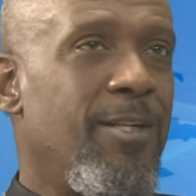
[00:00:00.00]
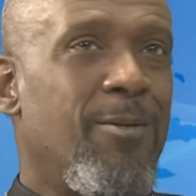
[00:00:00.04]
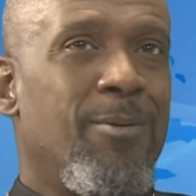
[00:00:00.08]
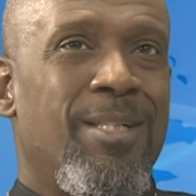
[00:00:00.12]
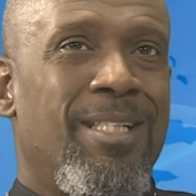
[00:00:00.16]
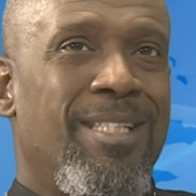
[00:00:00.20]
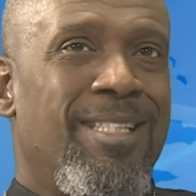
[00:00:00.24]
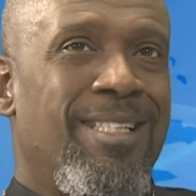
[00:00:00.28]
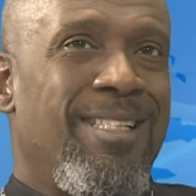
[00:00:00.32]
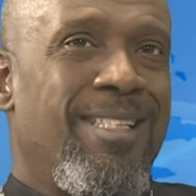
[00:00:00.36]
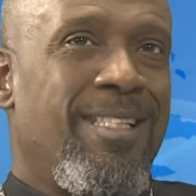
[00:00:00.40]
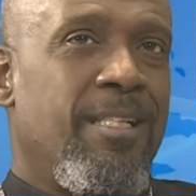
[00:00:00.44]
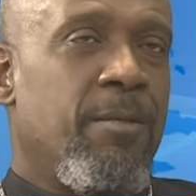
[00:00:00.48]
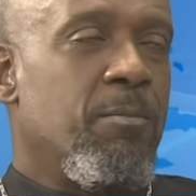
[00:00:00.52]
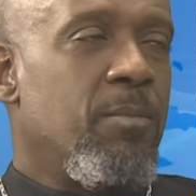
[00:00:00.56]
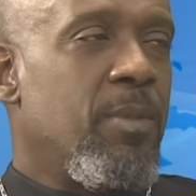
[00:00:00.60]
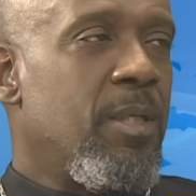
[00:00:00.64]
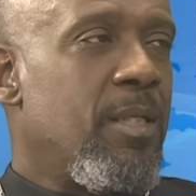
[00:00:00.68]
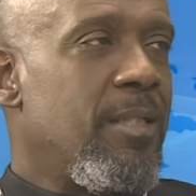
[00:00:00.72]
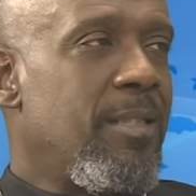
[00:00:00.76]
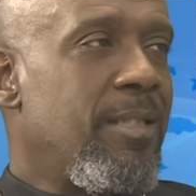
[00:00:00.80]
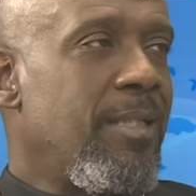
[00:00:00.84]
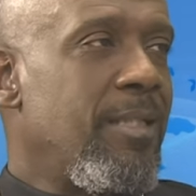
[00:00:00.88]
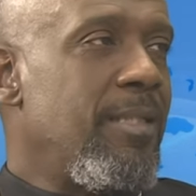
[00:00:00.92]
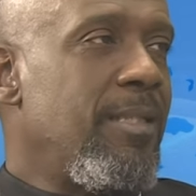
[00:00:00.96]
you would see
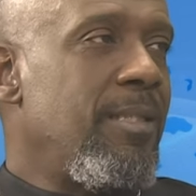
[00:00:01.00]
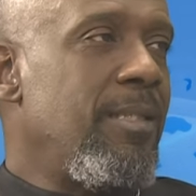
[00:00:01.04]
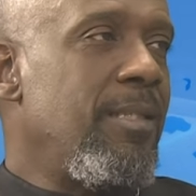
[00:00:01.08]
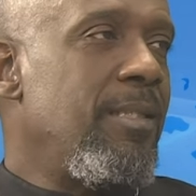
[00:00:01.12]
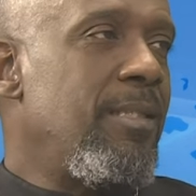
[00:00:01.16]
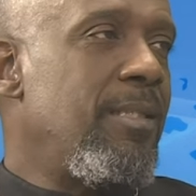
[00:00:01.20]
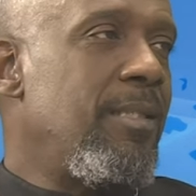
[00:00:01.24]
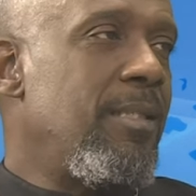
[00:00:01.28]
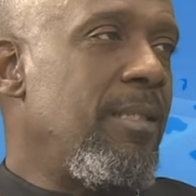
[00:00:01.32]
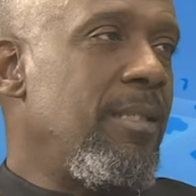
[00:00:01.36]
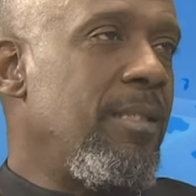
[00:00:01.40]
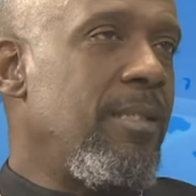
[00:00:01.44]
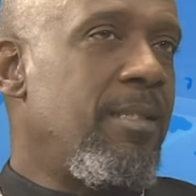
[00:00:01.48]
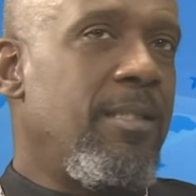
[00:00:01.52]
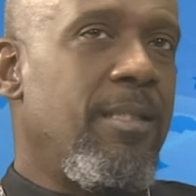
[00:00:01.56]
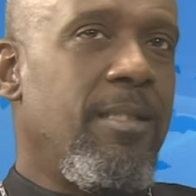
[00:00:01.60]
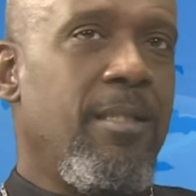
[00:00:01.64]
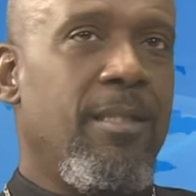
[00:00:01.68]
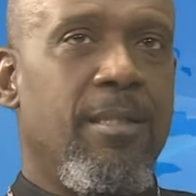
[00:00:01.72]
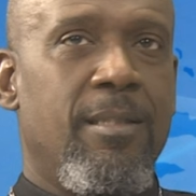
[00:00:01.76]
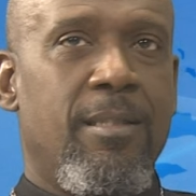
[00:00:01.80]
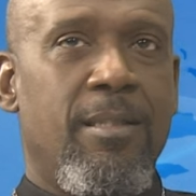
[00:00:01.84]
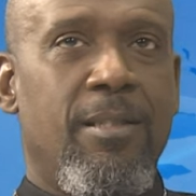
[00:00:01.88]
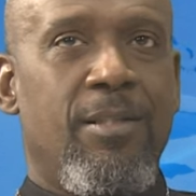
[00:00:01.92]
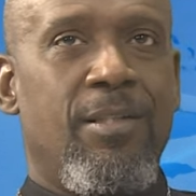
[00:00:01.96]
symbols, you'd see
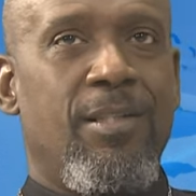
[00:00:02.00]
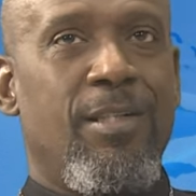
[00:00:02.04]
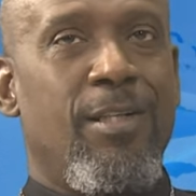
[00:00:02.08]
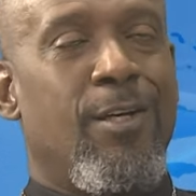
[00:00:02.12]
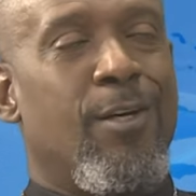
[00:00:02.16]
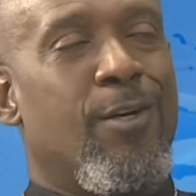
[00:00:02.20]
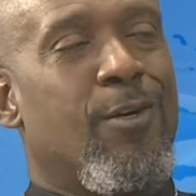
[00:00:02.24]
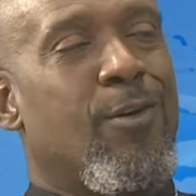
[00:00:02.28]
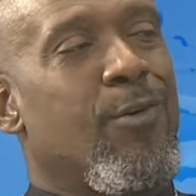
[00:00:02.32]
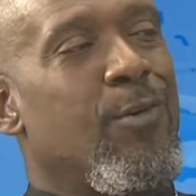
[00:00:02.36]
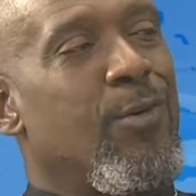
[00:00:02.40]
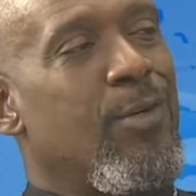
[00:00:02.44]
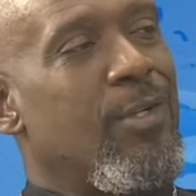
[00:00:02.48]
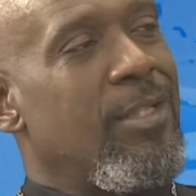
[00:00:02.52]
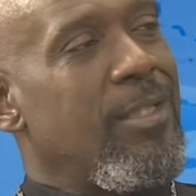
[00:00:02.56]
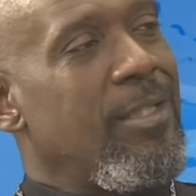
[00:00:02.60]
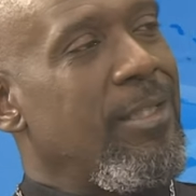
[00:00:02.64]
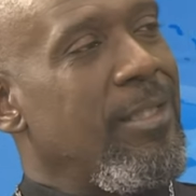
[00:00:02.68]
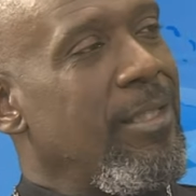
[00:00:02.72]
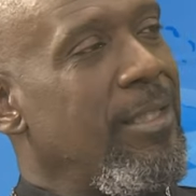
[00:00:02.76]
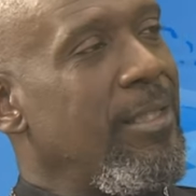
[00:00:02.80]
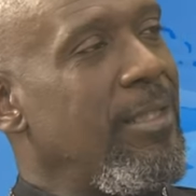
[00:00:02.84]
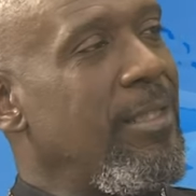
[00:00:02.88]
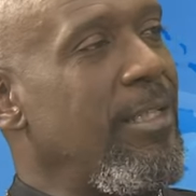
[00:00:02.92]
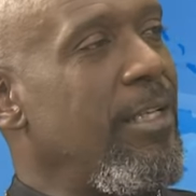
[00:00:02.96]
seals, you'd see a
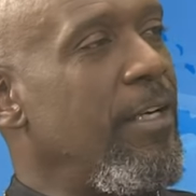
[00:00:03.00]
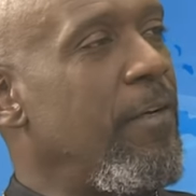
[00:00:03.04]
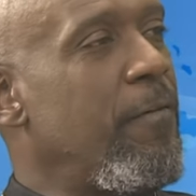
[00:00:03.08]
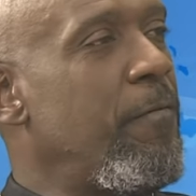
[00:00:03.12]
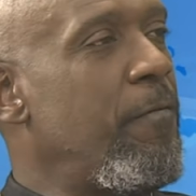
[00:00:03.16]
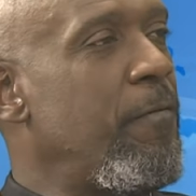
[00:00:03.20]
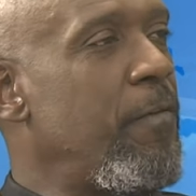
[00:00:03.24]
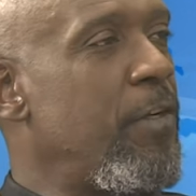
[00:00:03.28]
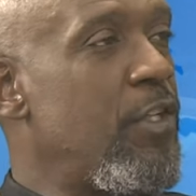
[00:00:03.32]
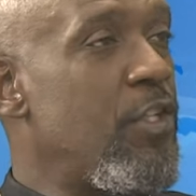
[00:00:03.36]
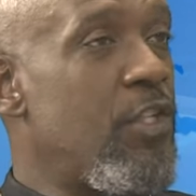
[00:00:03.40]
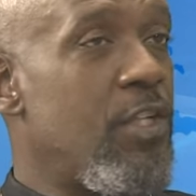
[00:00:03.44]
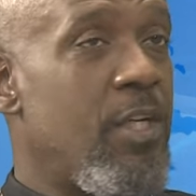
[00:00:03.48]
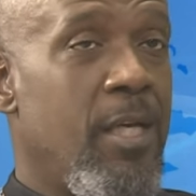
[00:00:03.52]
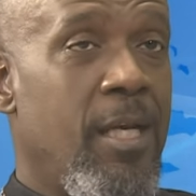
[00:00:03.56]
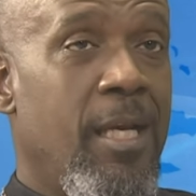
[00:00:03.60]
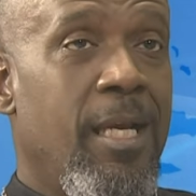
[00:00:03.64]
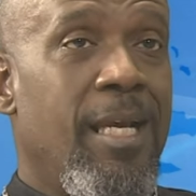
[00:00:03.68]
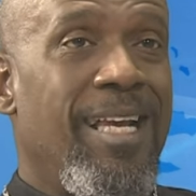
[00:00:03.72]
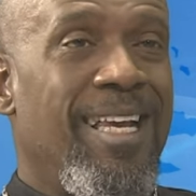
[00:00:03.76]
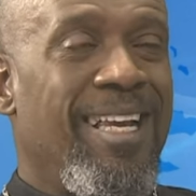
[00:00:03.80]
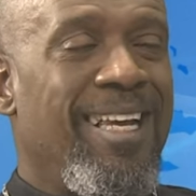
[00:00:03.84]
cross, you'd see a fish.